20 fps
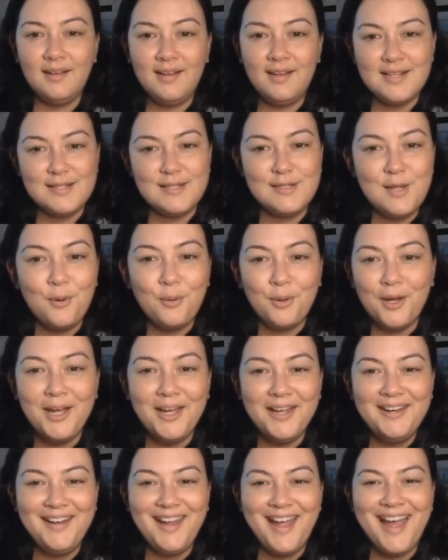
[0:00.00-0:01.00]
He's so good.
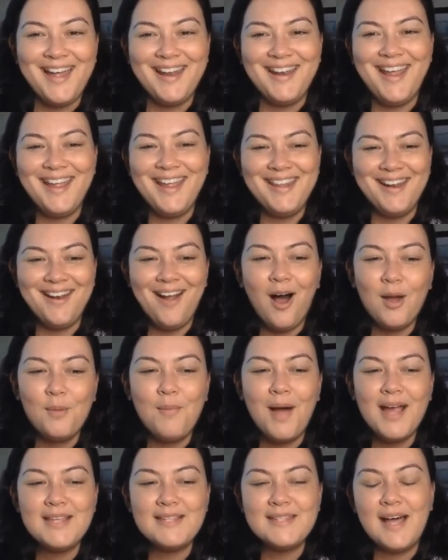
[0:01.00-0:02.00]
And then on
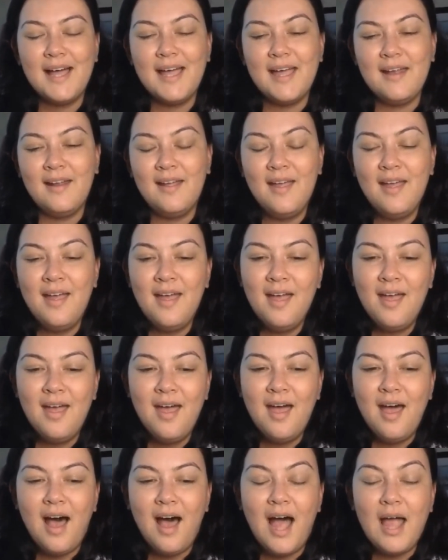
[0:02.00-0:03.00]
my side,
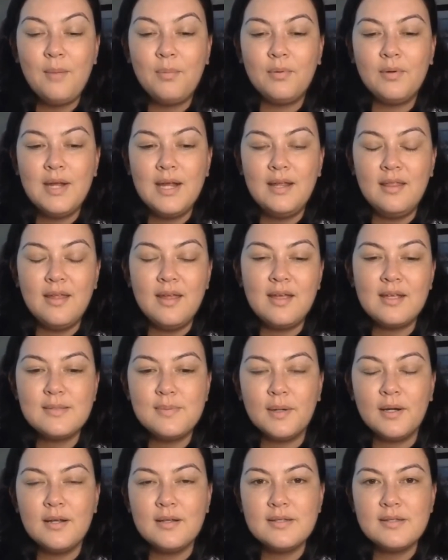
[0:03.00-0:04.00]
I bring the
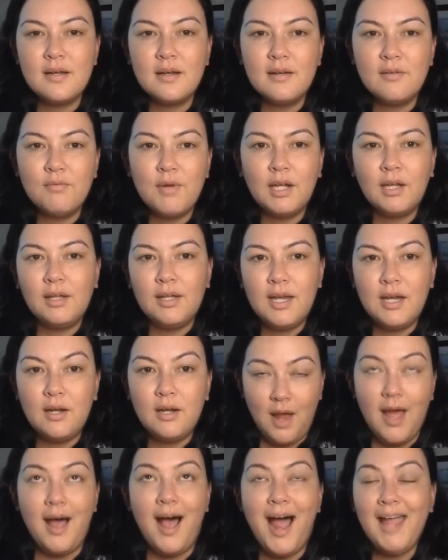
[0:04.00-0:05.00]
experience on
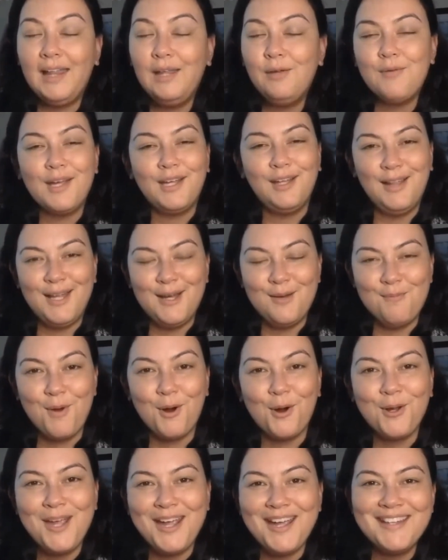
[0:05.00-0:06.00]
highly regulated
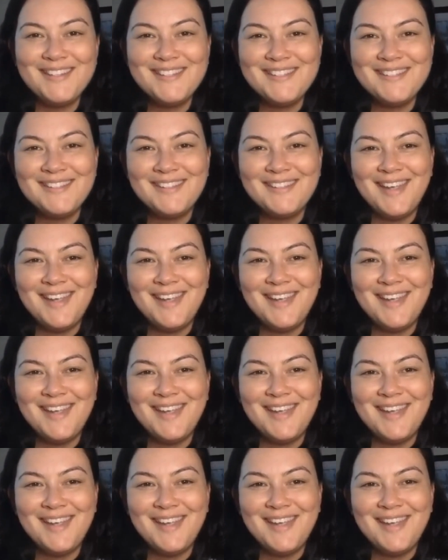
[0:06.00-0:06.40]
markets.